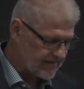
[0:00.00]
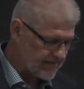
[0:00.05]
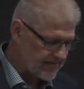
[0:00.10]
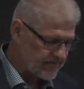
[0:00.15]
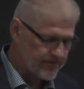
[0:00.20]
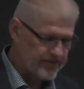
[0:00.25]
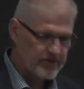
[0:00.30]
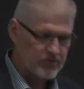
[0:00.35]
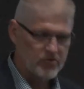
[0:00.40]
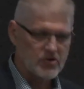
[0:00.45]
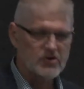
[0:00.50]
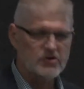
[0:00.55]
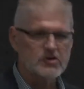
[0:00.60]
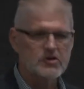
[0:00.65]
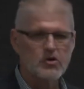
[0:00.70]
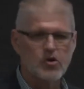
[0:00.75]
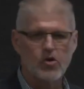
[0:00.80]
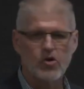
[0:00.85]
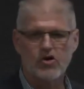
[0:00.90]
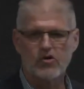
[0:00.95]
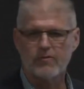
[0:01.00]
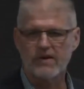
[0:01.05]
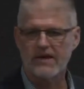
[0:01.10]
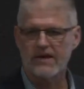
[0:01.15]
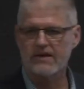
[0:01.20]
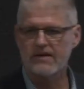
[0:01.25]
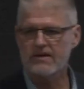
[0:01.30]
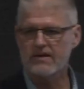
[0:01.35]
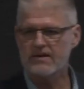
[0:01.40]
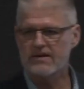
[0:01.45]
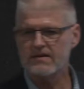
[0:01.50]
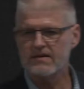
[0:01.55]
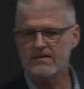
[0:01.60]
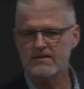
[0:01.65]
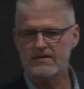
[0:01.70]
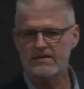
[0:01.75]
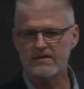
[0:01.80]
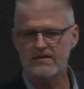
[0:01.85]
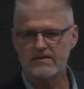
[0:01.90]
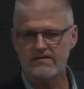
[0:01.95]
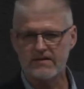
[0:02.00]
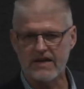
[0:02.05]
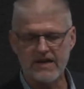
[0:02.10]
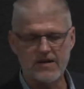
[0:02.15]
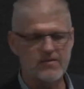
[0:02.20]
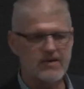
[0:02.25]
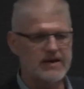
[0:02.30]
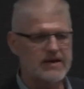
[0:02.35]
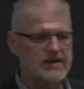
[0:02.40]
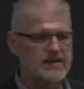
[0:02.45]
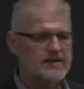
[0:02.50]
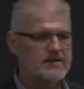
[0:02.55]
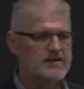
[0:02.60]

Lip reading: the word core mean? Anybody?